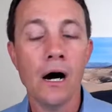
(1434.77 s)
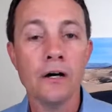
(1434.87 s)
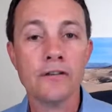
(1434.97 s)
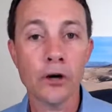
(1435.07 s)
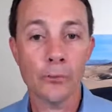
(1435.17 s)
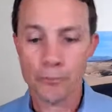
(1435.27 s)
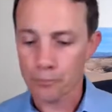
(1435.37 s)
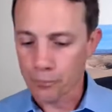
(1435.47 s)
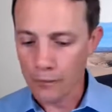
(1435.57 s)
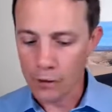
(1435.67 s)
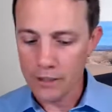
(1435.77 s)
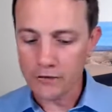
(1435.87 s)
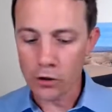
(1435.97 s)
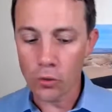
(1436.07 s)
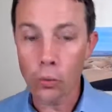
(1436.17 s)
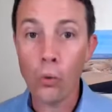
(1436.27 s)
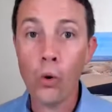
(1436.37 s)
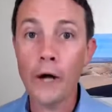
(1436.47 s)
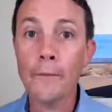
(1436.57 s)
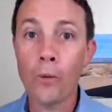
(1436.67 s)
so let's go to
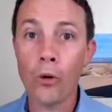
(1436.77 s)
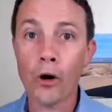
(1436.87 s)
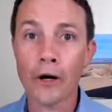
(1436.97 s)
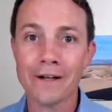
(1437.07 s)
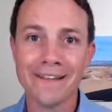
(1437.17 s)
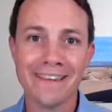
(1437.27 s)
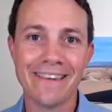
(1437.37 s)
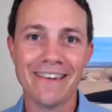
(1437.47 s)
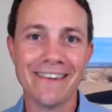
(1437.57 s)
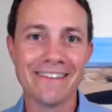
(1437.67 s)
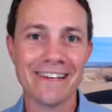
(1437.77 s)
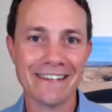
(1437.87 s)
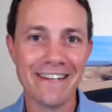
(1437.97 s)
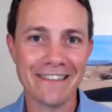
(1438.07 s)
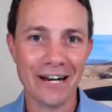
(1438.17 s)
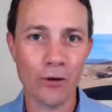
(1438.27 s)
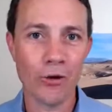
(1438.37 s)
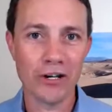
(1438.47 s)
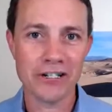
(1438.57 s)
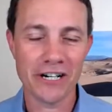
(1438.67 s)
one more technique that I
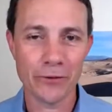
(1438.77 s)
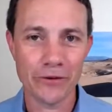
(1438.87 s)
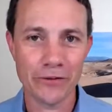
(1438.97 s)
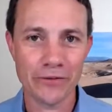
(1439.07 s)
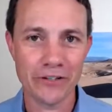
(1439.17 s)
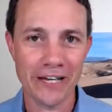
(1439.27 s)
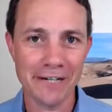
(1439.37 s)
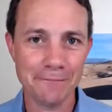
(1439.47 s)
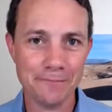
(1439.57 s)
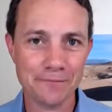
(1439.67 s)
want to share with you today.